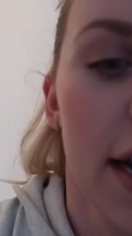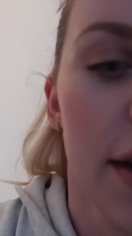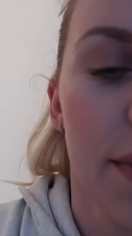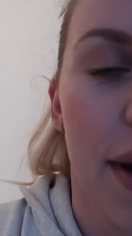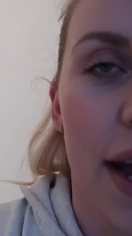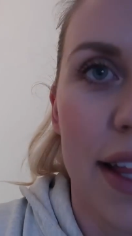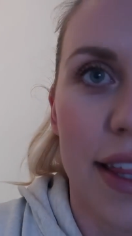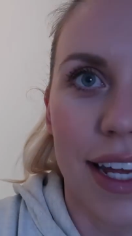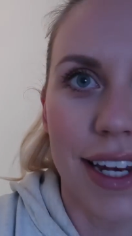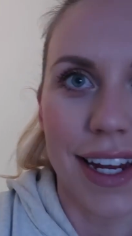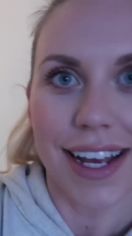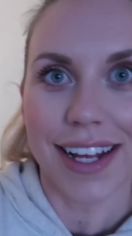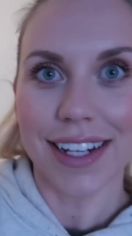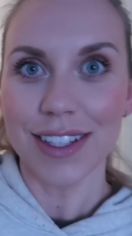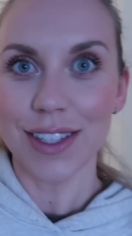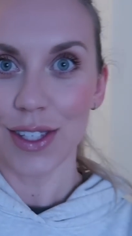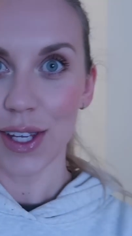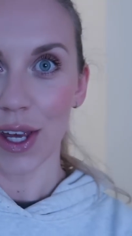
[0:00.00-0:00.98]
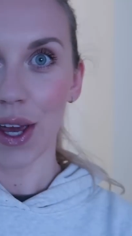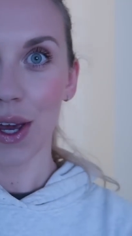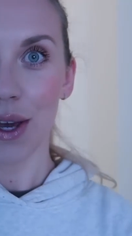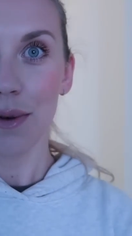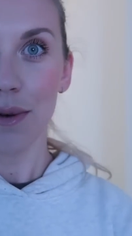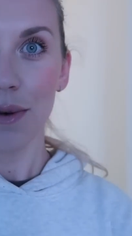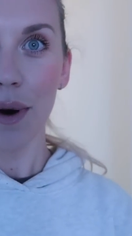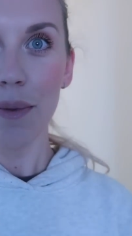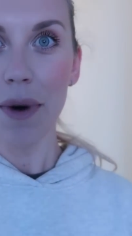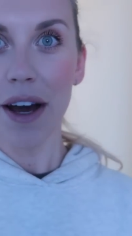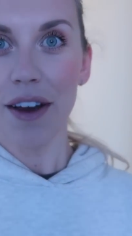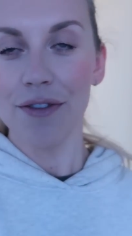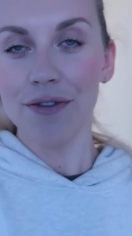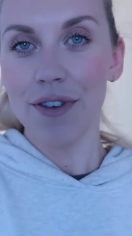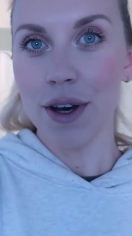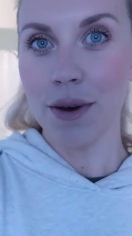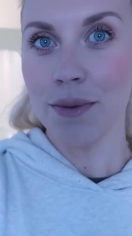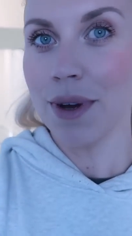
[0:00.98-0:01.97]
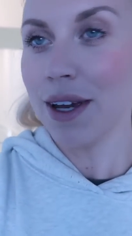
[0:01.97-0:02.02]
Anyway, then into my
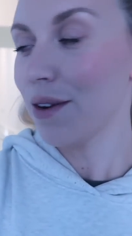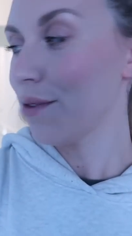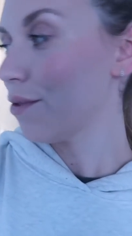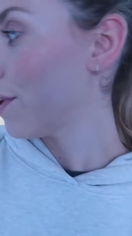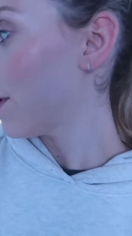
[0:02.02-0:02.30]
filming